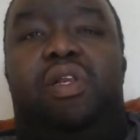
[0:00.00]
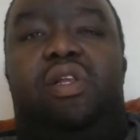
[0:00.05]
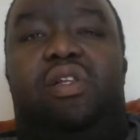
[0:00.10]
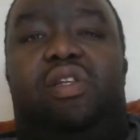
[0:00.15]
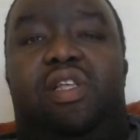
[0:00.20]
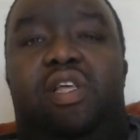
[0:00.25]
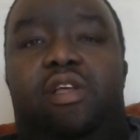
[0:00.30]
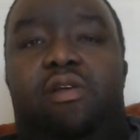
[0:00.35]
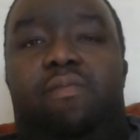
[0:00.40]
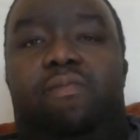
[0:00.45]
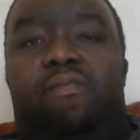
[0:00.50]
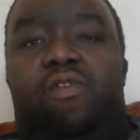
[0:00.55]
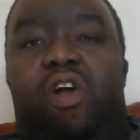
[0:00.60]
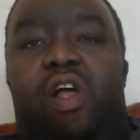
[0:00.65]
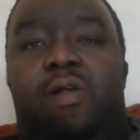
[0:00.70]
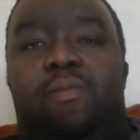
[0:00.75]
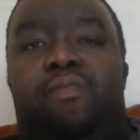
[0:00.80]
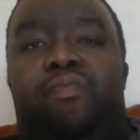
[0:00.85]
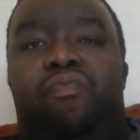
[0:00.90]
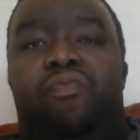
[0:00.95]
in the team,
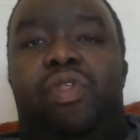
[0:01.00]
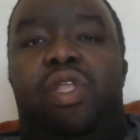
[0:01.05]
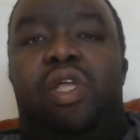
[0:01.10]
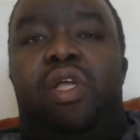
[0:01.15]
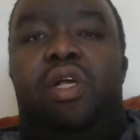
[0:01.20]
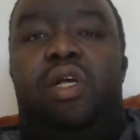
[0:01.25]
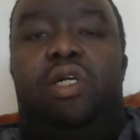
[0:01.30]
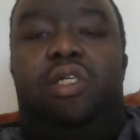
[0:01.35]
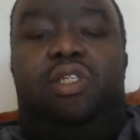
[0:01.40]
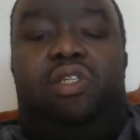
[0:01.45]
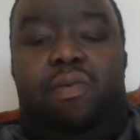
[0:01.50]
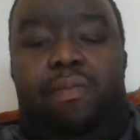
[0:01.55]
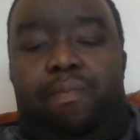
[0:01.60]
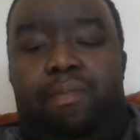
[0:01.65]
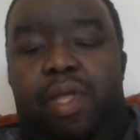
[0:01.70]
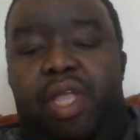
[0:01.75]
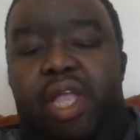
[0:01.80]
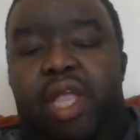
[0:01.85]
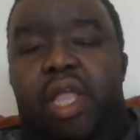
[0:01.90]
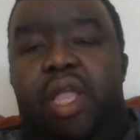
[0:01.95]
right? To
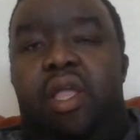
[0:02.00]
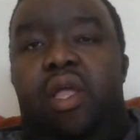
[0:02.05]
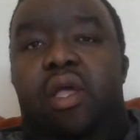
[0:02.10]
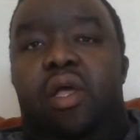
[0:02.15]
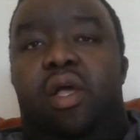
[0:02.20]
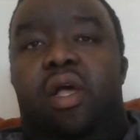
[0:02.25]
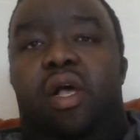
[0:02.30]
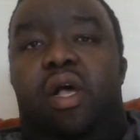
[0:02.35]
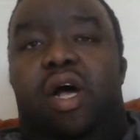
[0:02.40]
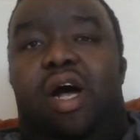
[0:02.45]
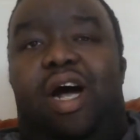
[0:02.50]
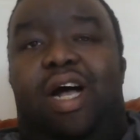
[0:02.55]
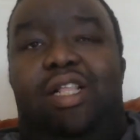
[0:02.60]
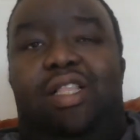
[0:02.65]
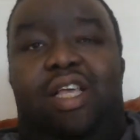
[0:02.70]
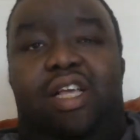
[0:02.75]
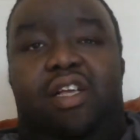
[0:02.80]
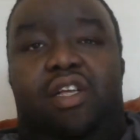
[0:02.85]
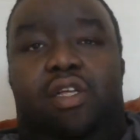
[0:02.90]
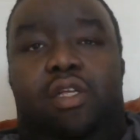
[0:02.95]
me, I
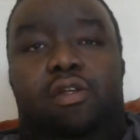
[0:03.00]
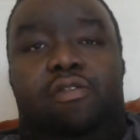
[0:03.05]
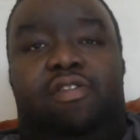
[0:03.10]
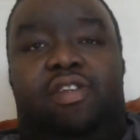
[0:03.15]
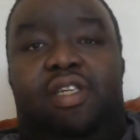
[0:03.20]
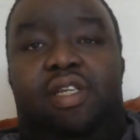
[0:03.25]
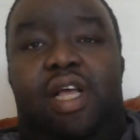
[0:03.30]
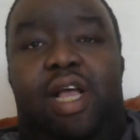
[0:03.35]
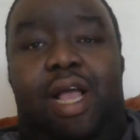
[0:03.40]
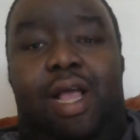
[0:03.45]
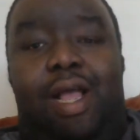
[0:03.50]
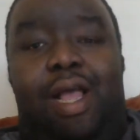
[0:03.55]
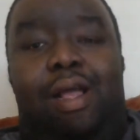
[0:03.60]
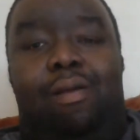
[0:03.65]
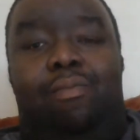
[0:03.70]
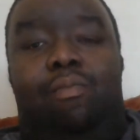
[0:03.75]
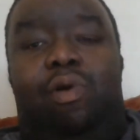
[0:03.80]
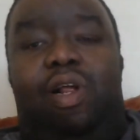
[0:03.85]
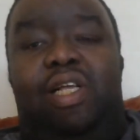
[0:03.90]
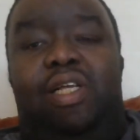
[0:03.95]
think
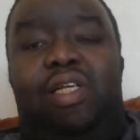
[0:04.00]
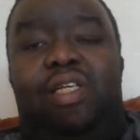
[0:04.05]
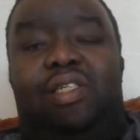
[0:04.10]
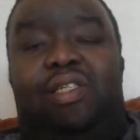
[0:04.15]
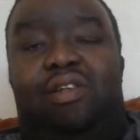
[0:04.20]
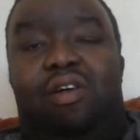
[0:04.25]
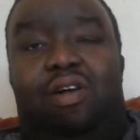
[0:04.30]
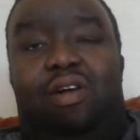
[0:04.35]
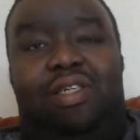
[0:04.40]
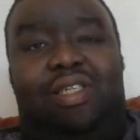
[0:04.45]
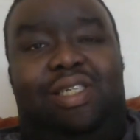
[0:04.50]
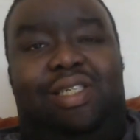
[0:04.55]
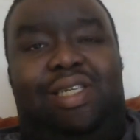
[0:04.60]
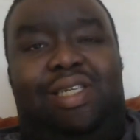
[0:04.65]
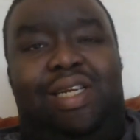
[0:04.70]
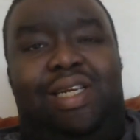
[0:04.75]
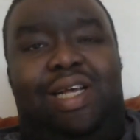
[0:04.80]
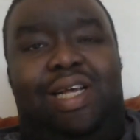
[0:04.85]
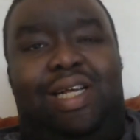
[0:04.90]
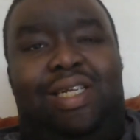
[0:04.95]
Emery is starting
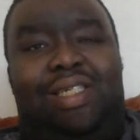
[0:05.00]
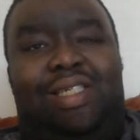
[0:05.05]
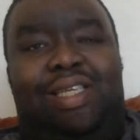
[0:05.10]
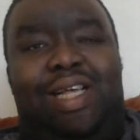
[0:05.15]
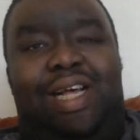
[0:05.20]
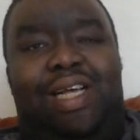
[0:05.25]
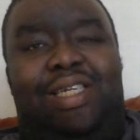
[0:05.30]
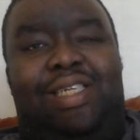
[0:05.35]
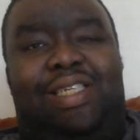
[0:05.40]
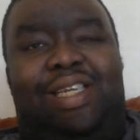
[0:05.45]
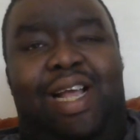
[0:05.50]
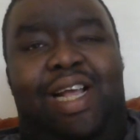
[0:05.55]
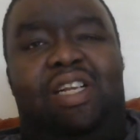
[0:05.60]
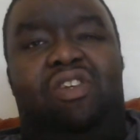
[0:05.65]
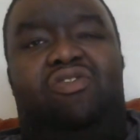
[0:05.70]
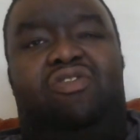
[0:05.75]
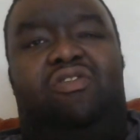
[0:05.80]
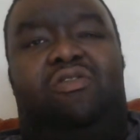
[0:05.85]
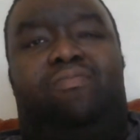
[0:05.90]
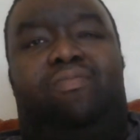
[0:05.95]
to set a
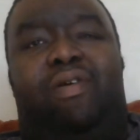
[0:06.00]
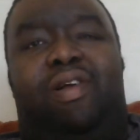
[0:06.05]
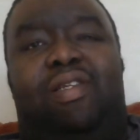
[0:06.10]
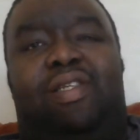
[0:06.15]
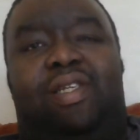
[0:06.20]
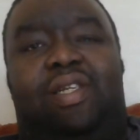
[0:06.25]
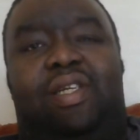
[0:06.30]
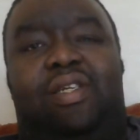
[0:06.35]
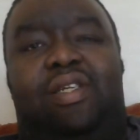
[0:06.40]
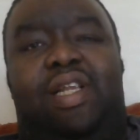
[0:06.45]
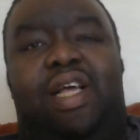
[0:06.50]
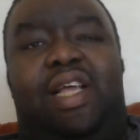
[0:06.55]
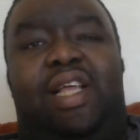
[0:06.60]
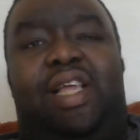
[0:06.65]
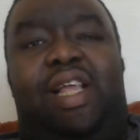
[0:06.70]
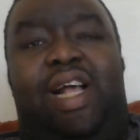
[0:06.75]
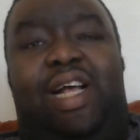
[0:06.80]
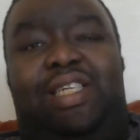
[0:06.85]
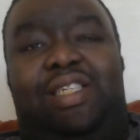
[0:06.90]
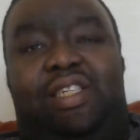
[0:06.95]
dangerous precedent that
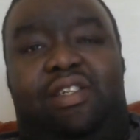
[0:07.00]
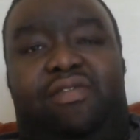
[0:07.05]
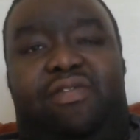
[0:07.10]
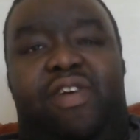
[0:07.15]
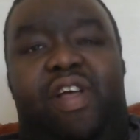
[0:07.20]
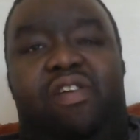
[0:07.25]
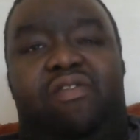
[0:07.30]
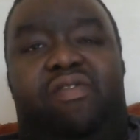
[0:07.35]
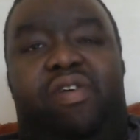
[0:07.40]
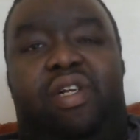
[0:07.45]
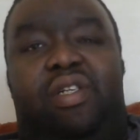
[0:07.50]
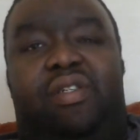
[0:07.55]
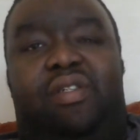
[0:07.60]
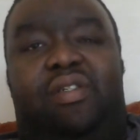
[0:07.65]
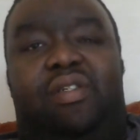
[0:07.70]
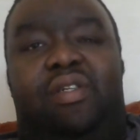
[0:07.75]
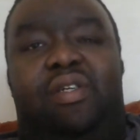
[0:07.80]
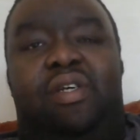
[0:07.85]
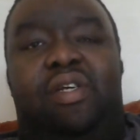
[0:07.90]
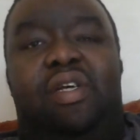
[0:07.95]
he has his
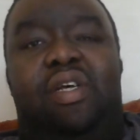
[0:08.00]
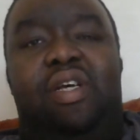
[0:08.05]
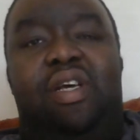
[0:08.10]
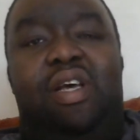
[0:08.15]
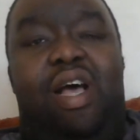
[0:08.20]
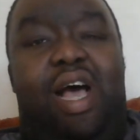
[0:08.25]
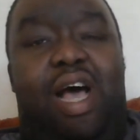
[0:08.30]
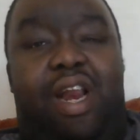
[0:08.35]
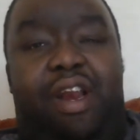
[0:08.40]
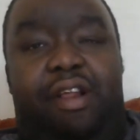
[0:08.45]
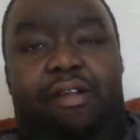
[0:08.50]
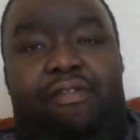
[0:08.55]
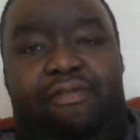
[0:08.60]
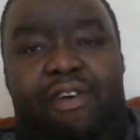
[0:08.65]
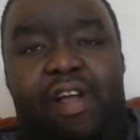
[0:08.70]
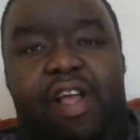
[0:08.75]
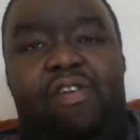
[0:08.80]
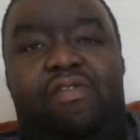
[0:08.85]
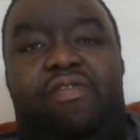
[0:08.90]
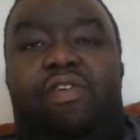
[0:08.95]
favourites and his
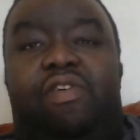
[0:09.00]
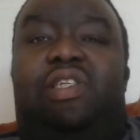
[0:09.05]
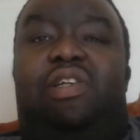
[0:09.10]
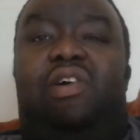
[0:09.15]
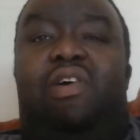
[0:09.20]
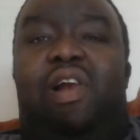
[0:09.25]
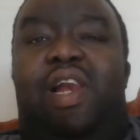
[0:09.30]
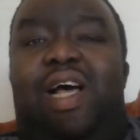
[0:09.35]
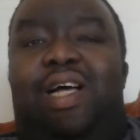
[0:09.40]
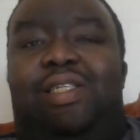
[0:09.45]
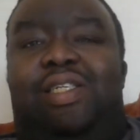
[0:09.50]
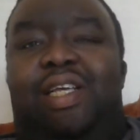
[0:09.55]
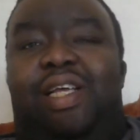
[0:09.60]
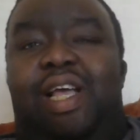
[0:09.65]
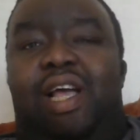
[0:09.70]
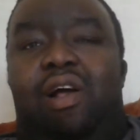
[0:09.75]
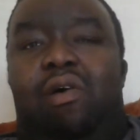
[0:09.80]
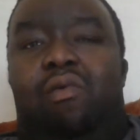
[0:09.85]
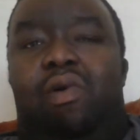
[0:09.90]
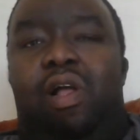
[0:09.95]
favourites are allowed to
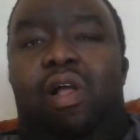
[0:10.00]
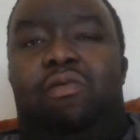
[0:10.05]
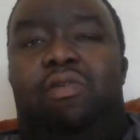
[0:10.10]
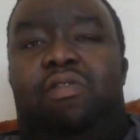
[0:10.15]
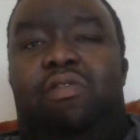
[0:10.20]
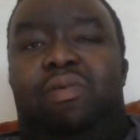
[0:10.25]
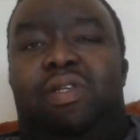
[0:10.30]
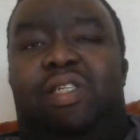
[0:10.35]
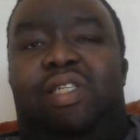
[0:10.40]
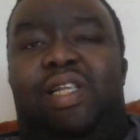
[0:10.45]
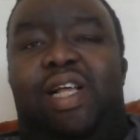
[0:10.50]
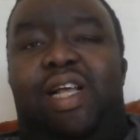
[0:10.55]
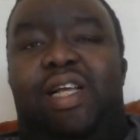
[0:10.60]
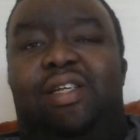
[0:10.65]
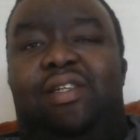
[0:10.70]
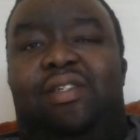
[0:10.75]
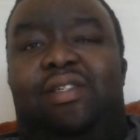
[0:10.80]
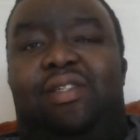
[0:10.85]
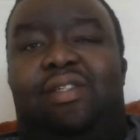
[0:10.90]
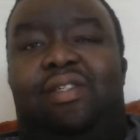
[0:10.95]
get away with
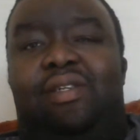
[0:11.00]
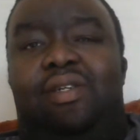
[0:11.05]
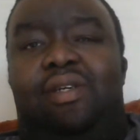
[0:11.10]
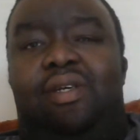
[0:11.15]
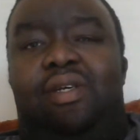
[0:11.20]
mistakes.